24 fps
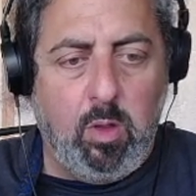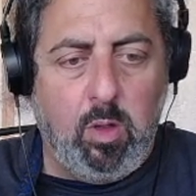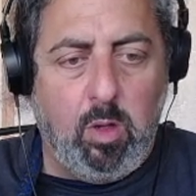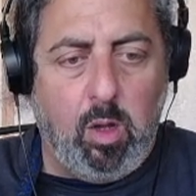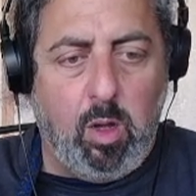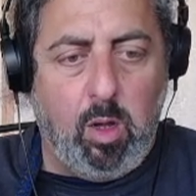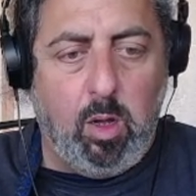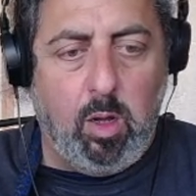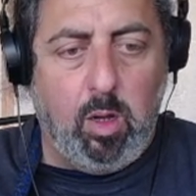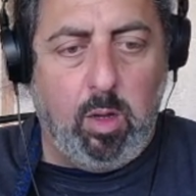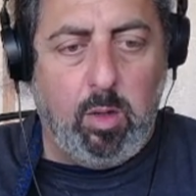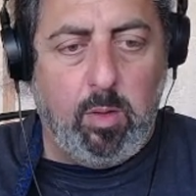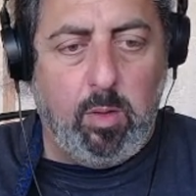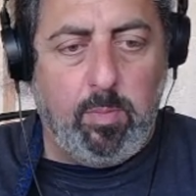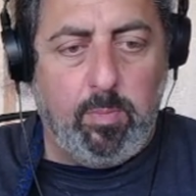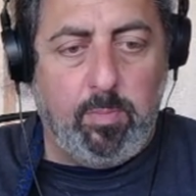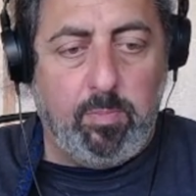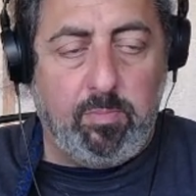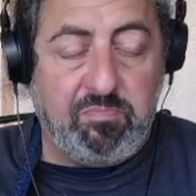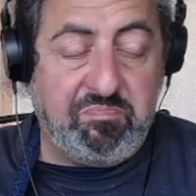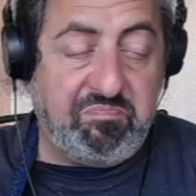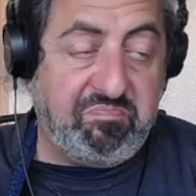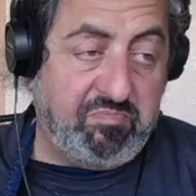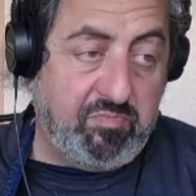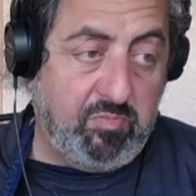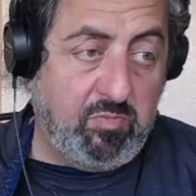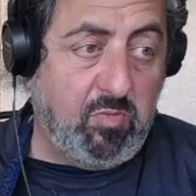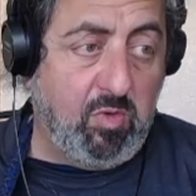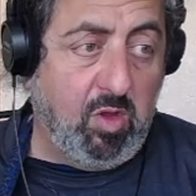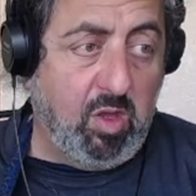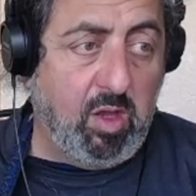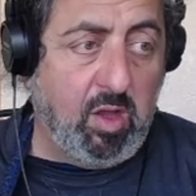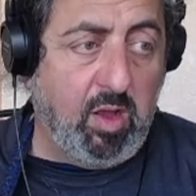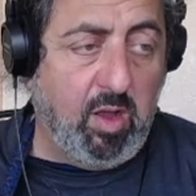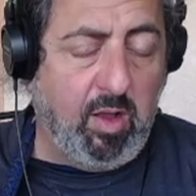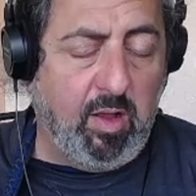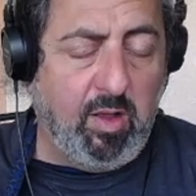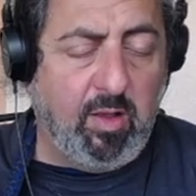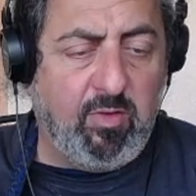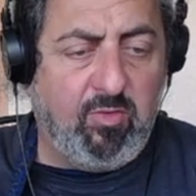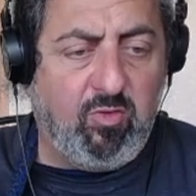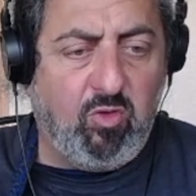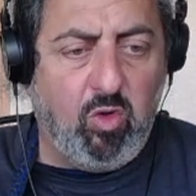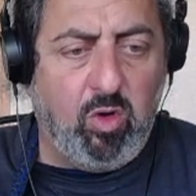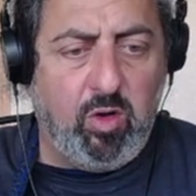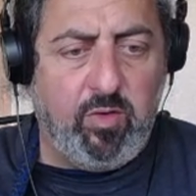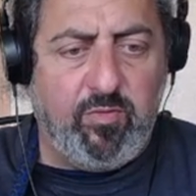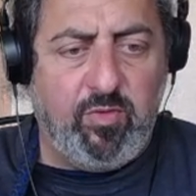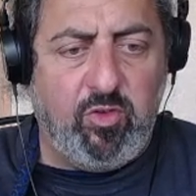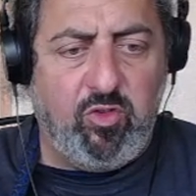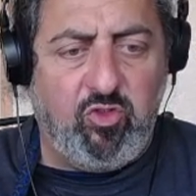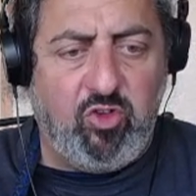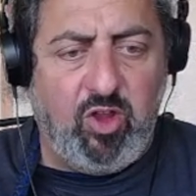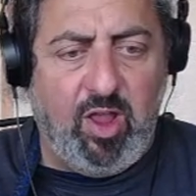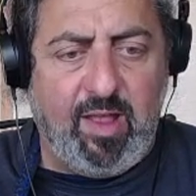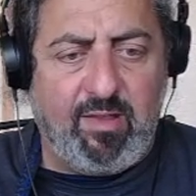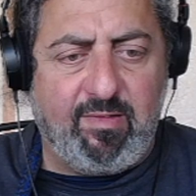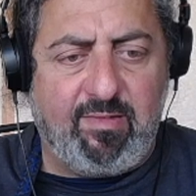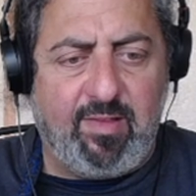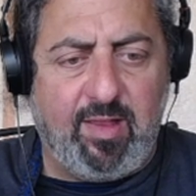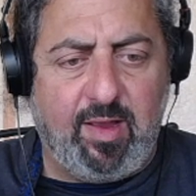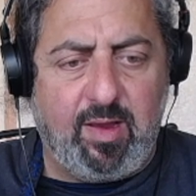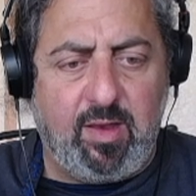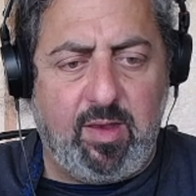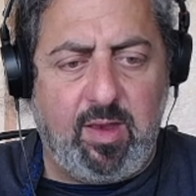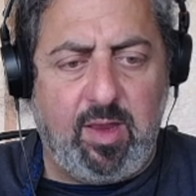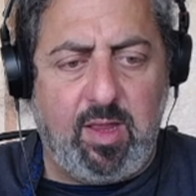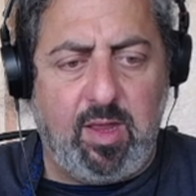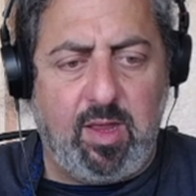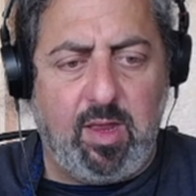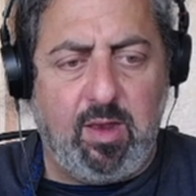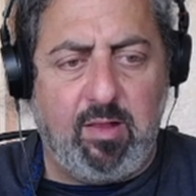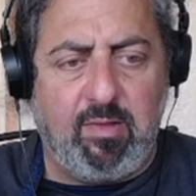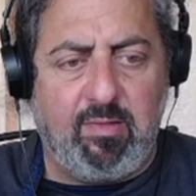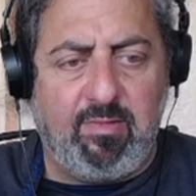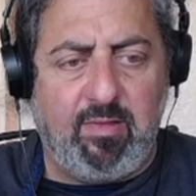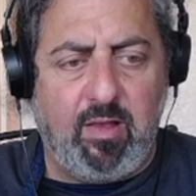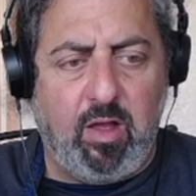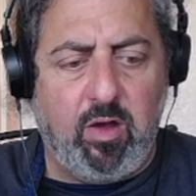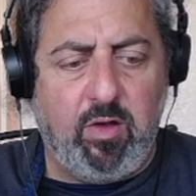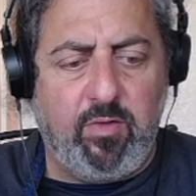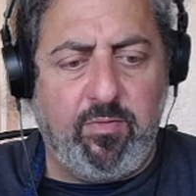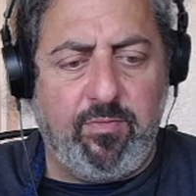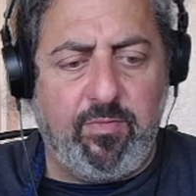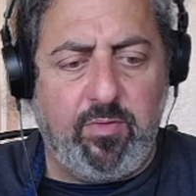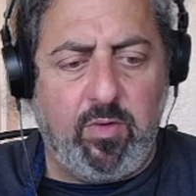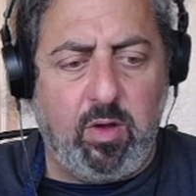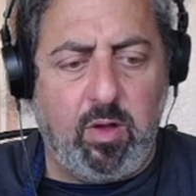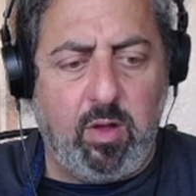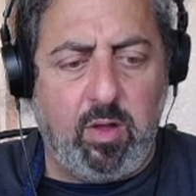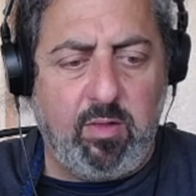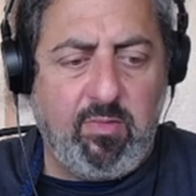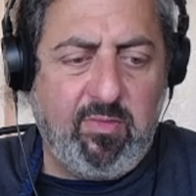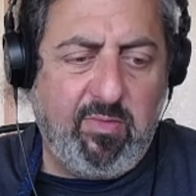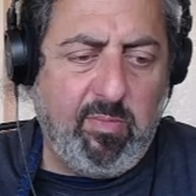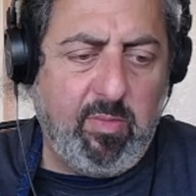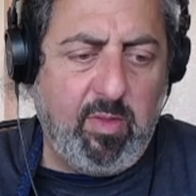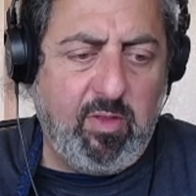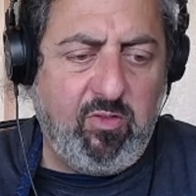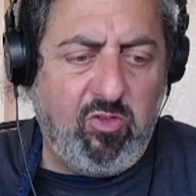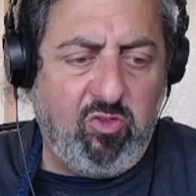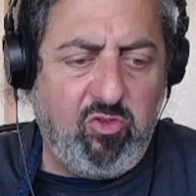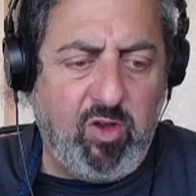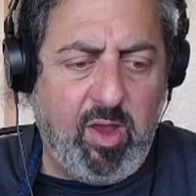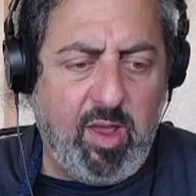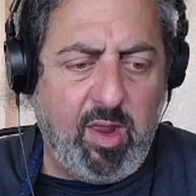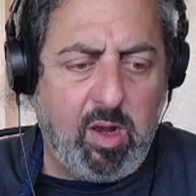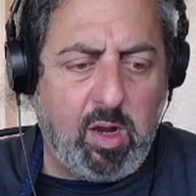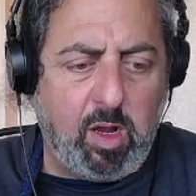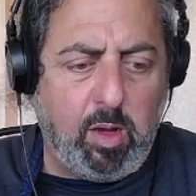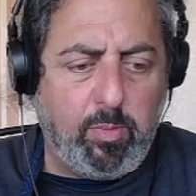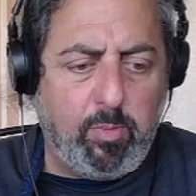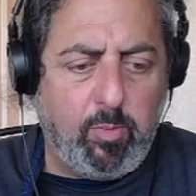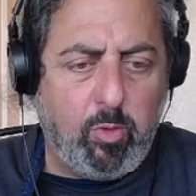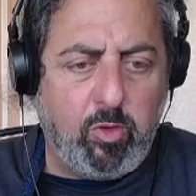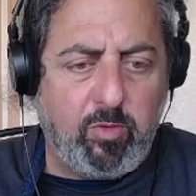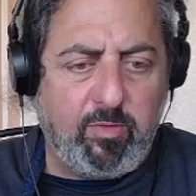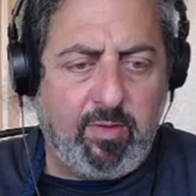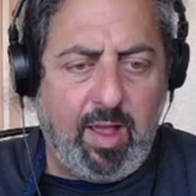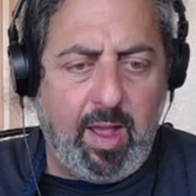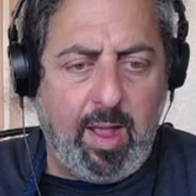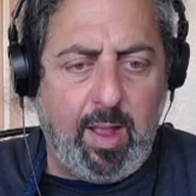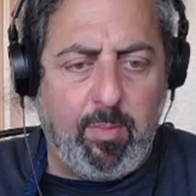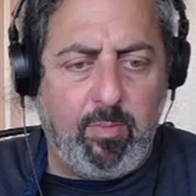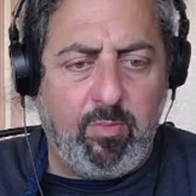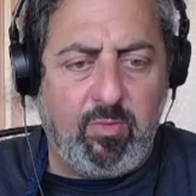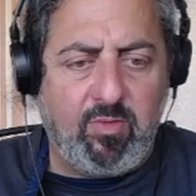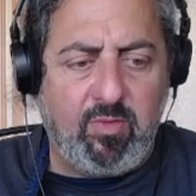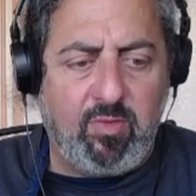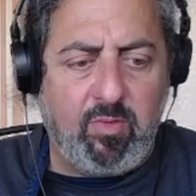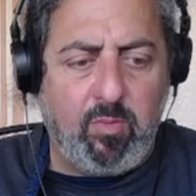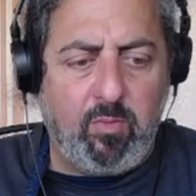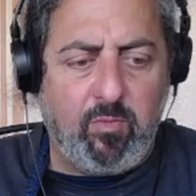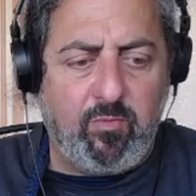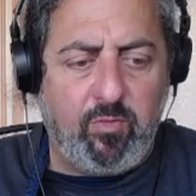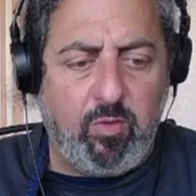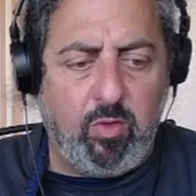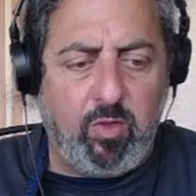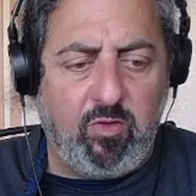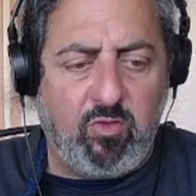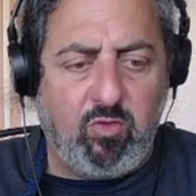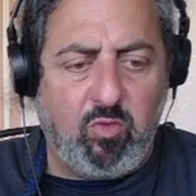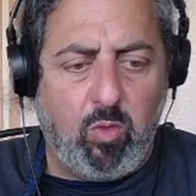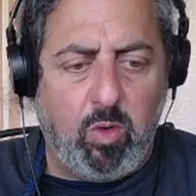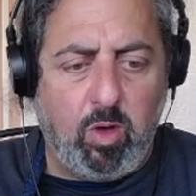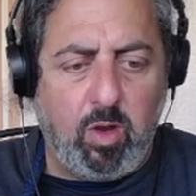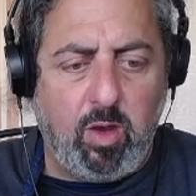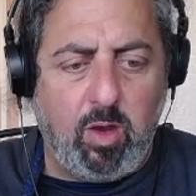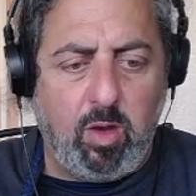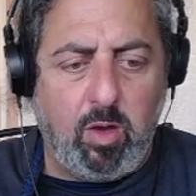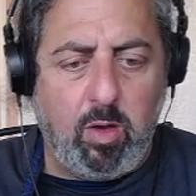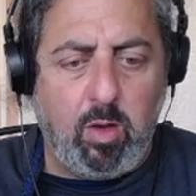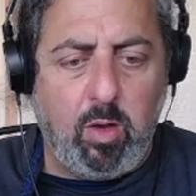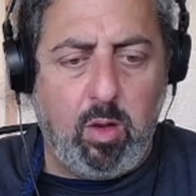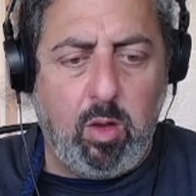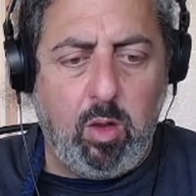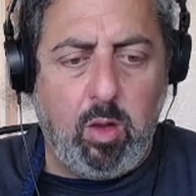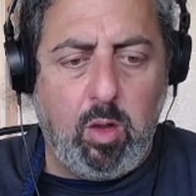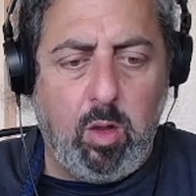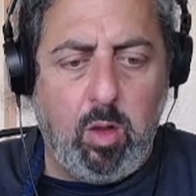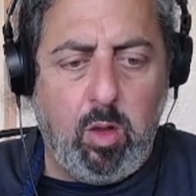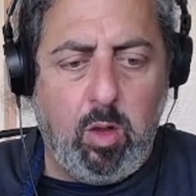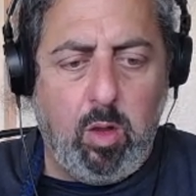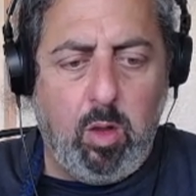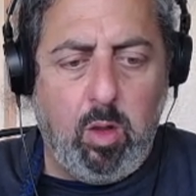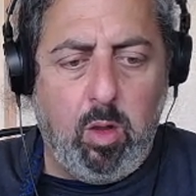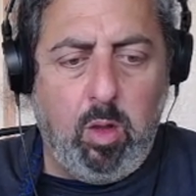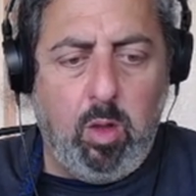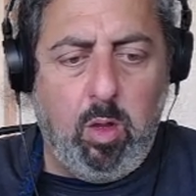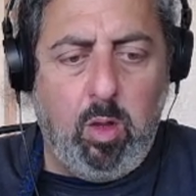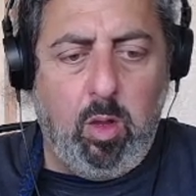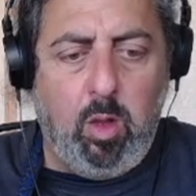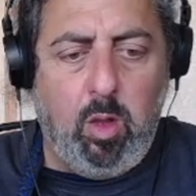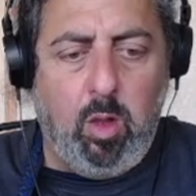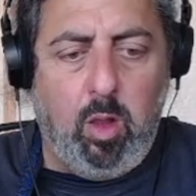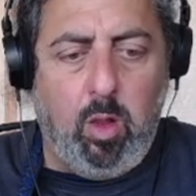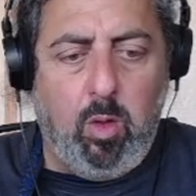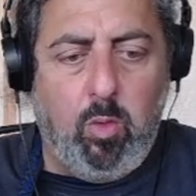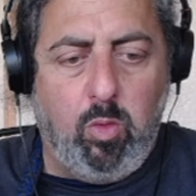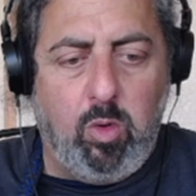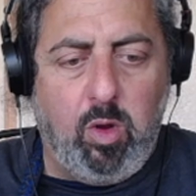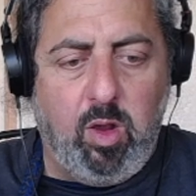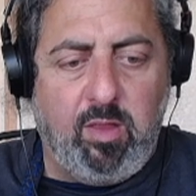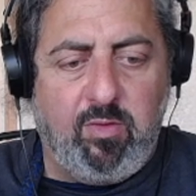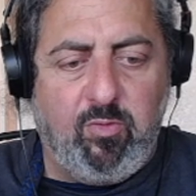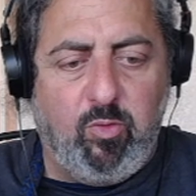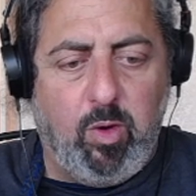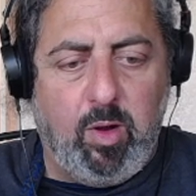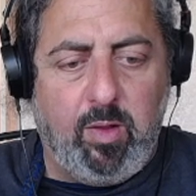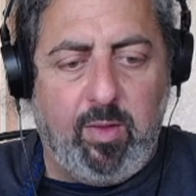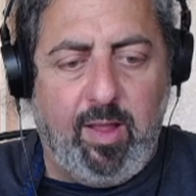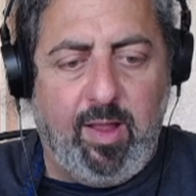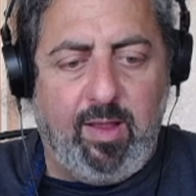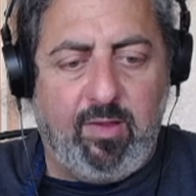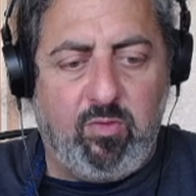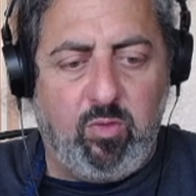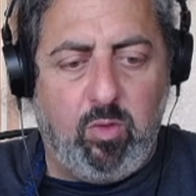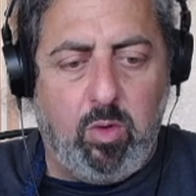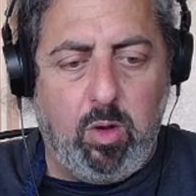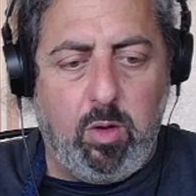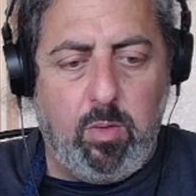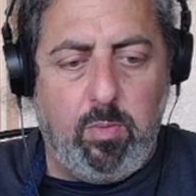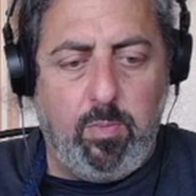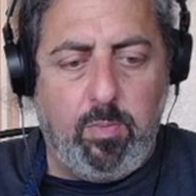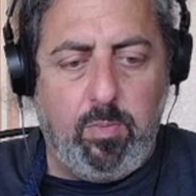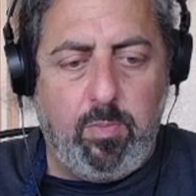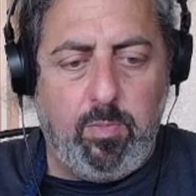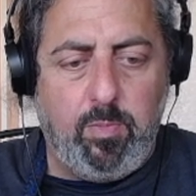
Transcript: sort of a jazz technique in itself. So let's try it a couple more times for this one, and we'll get to our last one.